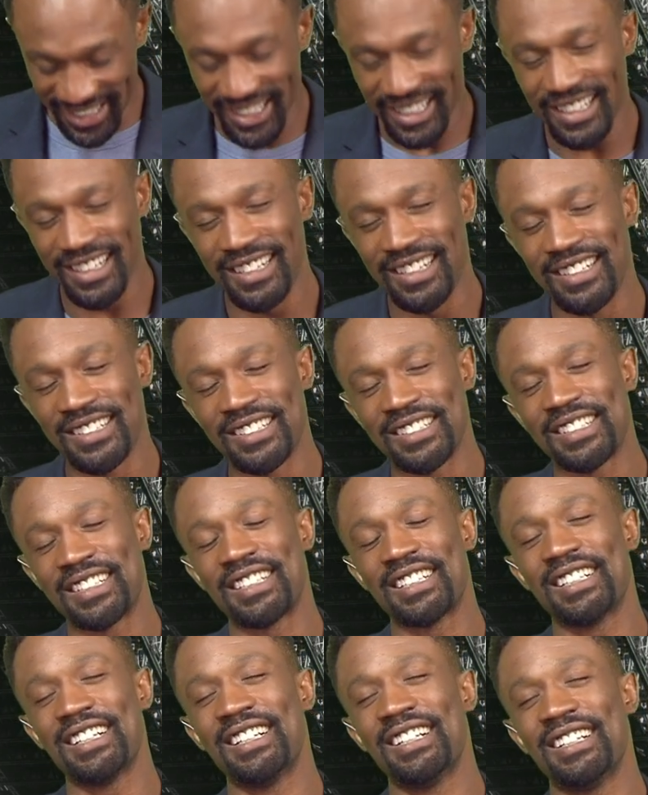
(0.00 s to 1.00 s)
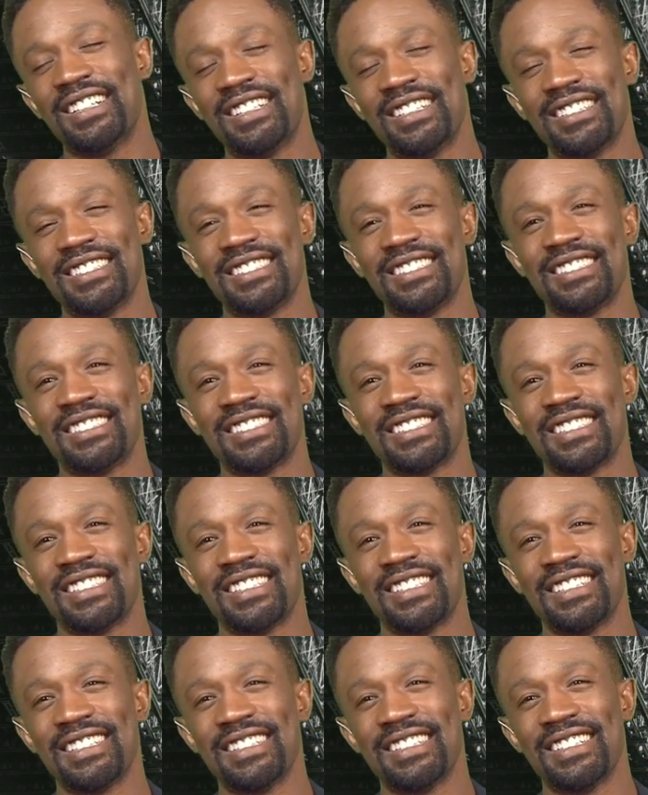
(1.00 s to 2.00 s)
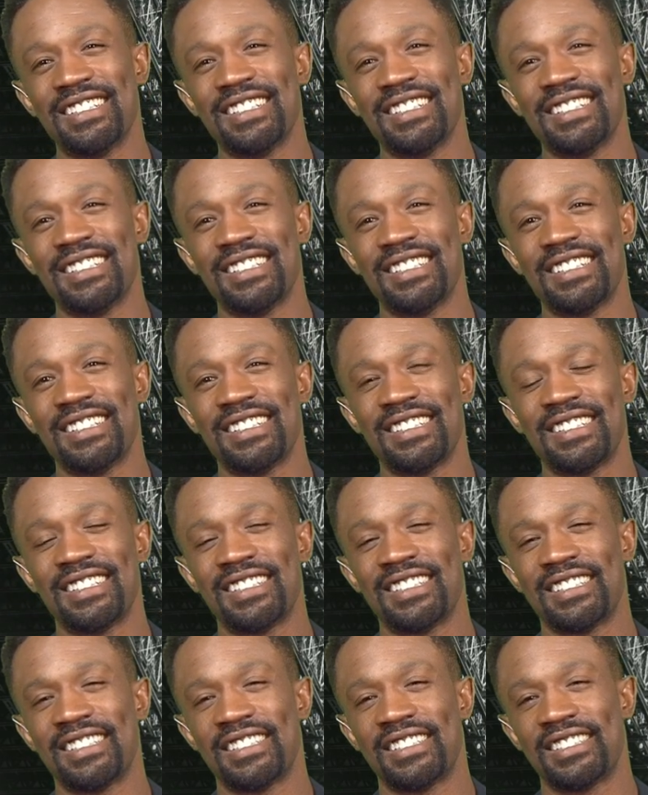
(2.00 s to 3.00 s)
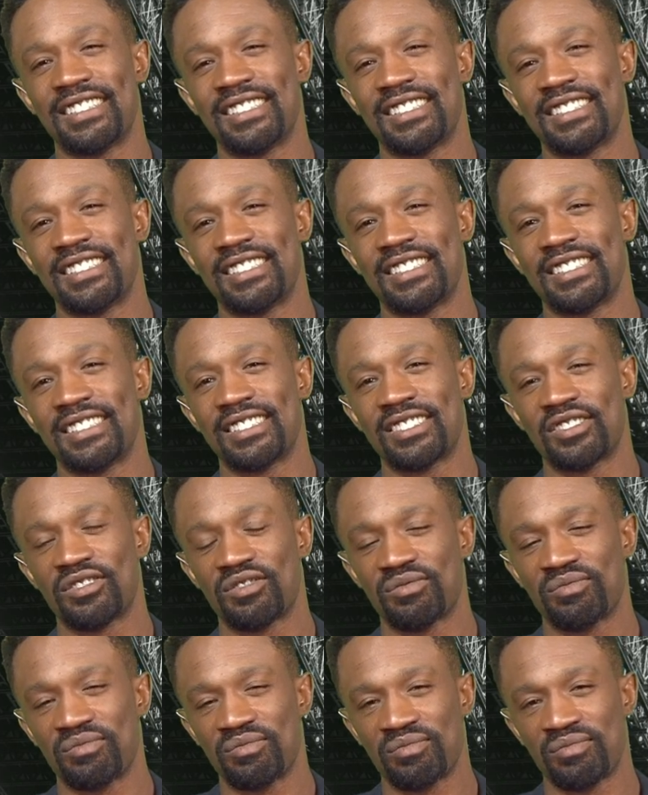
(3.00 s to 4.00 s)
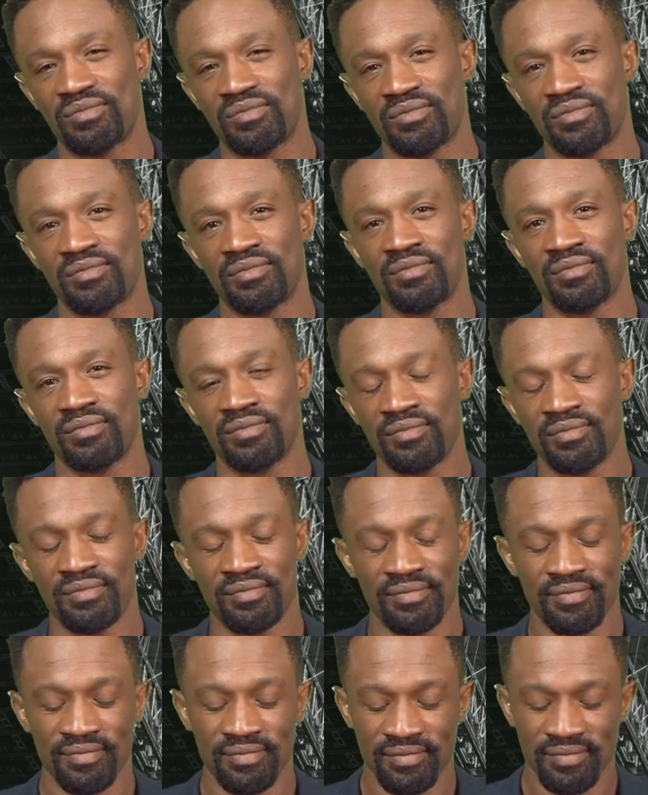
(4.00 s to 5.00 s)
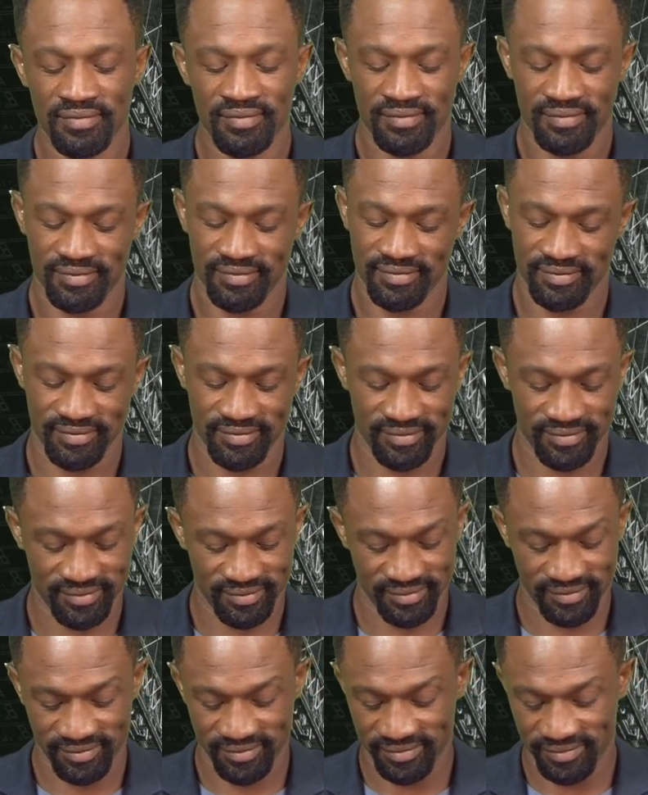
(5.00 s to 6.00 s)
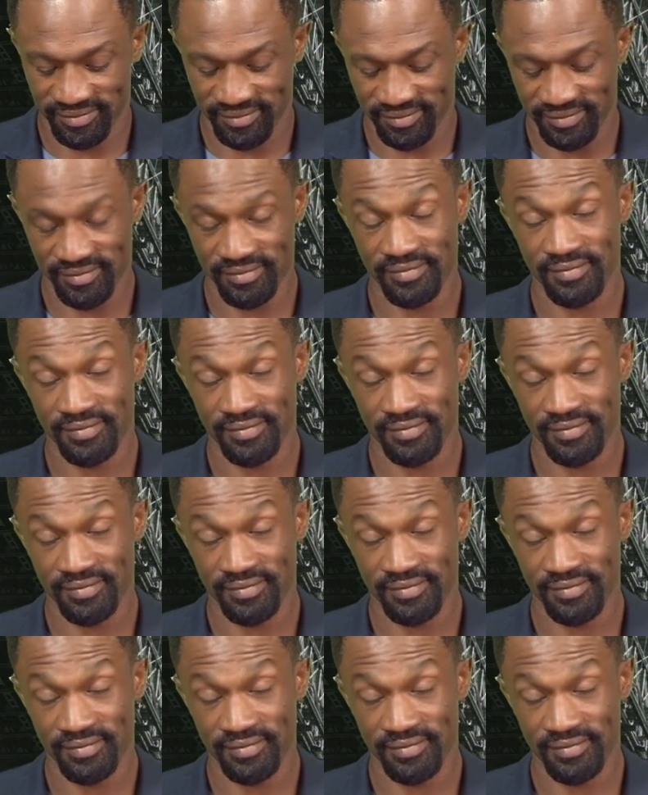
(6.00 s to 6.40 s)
(silent)